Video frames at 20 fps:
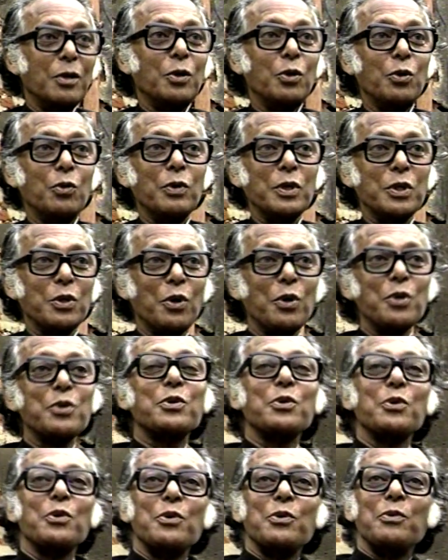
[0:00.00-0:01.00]
who was
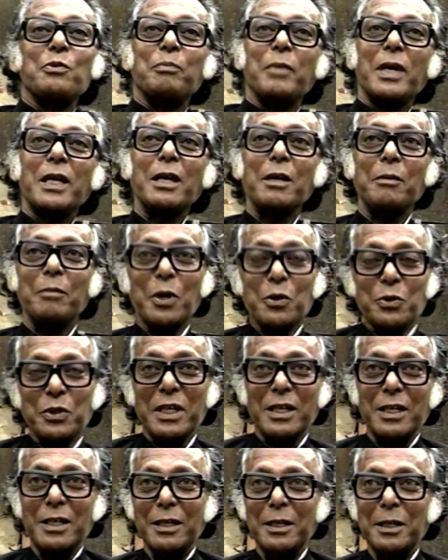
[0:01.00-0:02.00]
also making
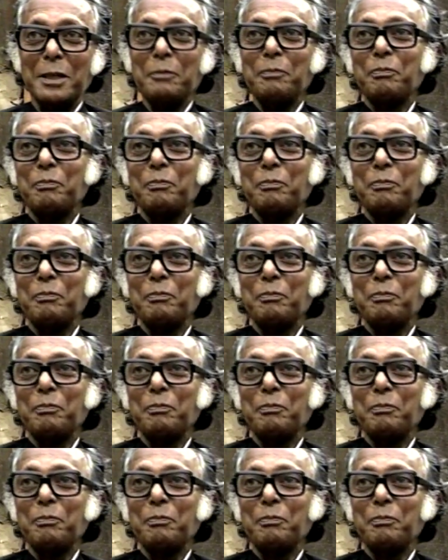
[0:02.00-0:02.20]
music here.